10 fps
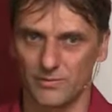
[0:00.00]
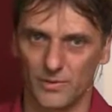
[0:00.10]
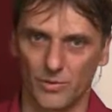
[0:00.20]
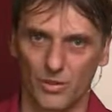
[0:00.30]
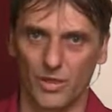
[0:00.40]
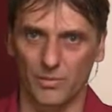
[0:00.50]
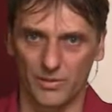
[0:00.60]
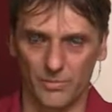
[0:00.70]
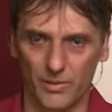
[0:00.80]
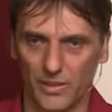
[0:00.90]
or copper
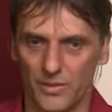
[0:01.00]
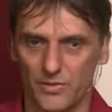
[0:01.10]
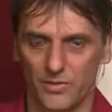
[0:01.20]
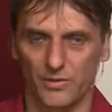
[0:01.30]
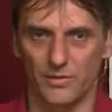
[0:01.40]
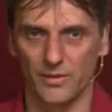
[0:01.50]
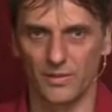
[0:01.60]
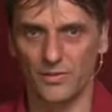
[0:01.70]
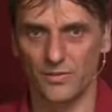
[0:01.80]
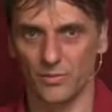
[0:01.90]
application."
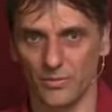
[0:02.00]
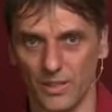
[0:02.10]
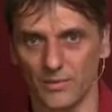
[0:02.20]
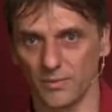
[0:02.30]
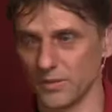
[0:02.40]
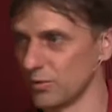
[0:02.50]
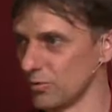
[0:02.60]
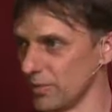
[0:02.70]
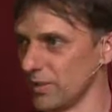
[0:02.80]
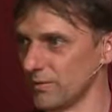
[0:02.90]
So yeah, it could
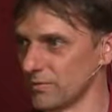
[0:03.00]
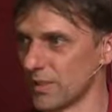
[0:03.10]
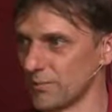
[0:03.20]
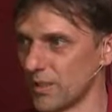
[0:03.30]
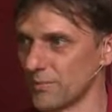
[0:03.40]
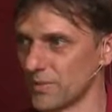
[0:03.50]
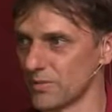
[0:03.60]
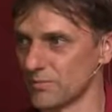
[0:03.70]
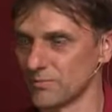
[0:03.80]
be sometimes.